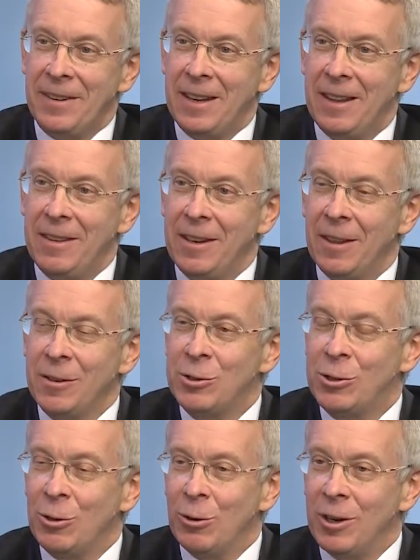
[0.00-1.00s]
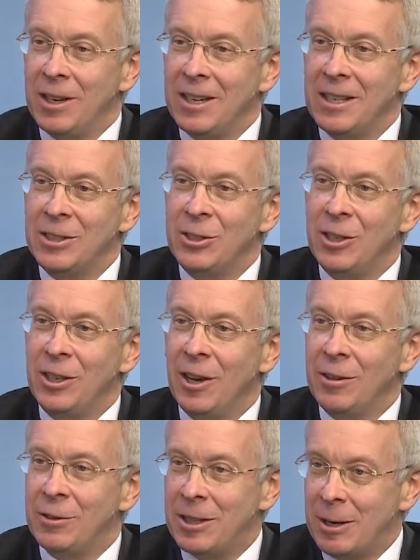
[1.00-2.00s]
And the other story is the
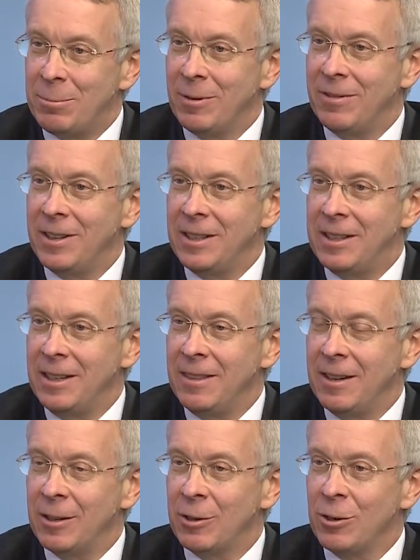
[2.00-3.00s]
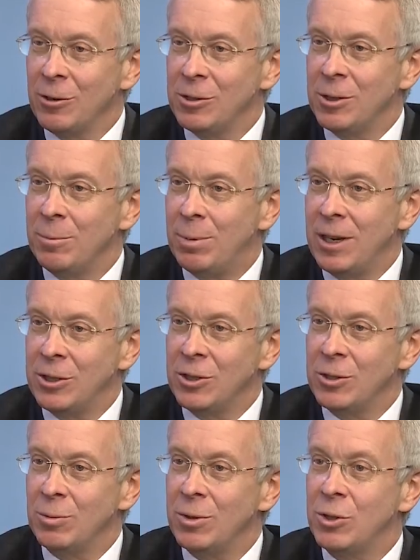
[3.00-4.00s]
other type of VT that occurs in
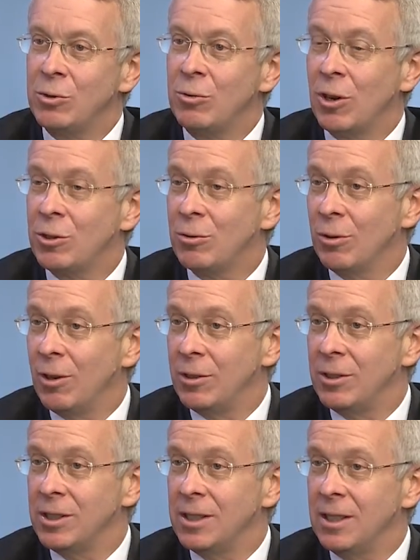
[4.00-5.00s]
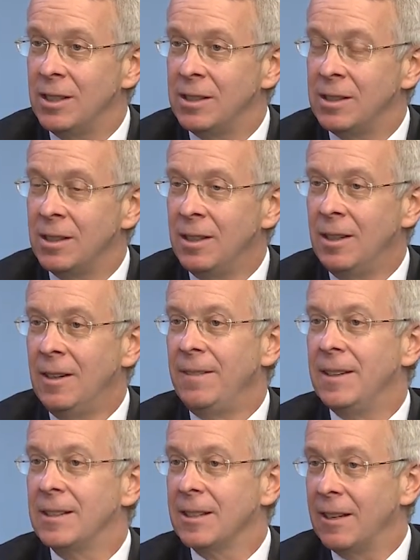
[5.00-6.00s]
patients with structural heart disease
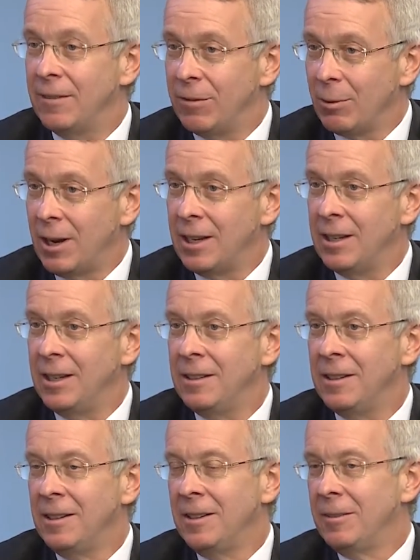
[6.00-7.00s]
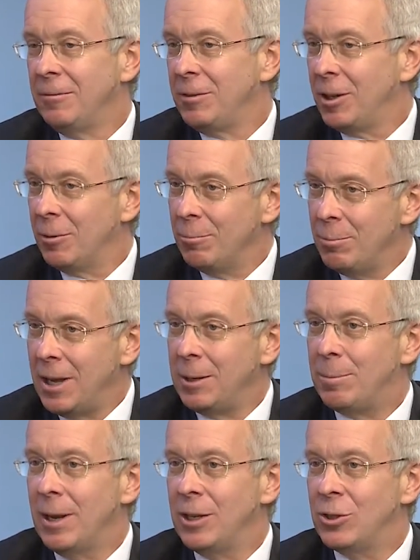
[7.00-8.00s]
that's life-threatening. You know,
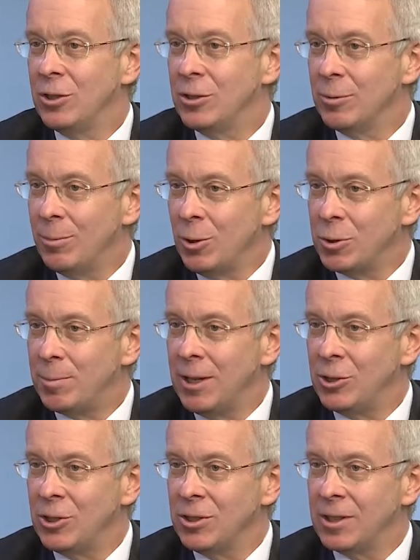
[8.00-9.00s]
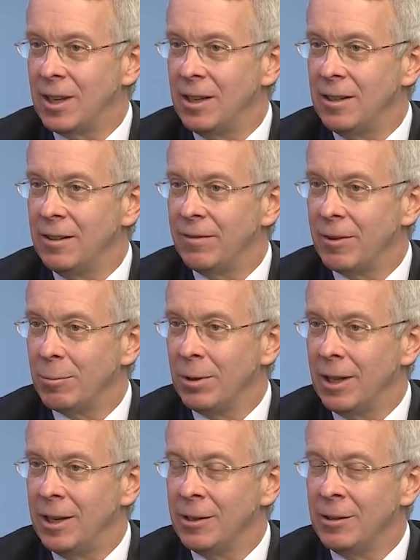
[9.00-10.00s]
many patients or most patients get a
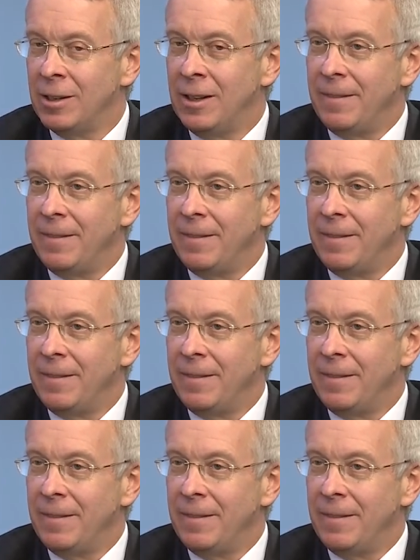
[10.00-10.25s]
defibrillator.